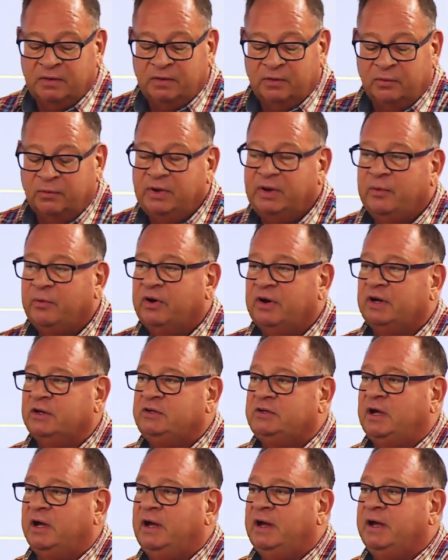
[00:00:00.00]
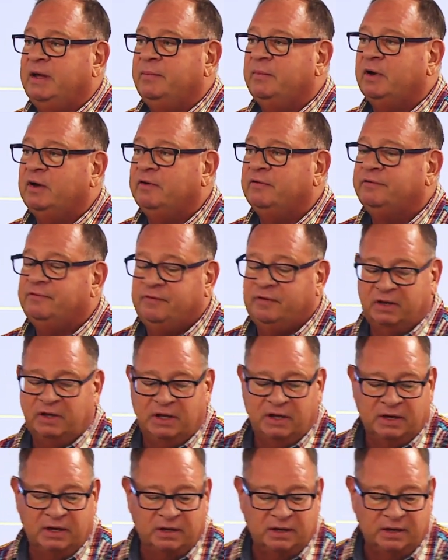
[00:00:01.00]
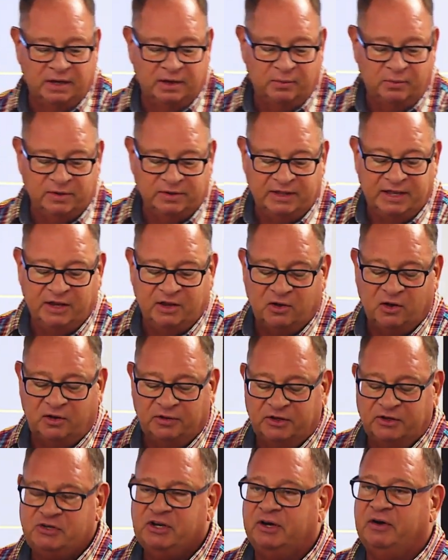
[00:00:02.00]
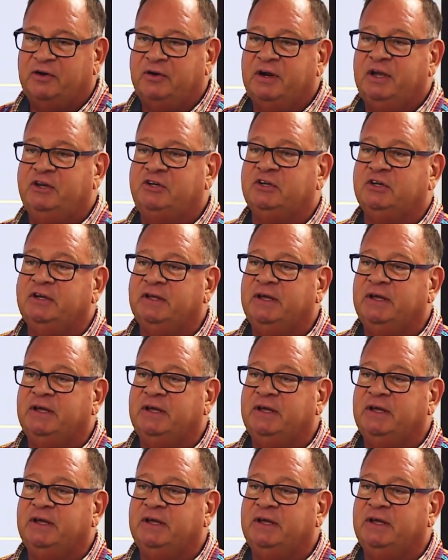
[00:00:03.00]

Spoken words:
we were in a time of what they call the generation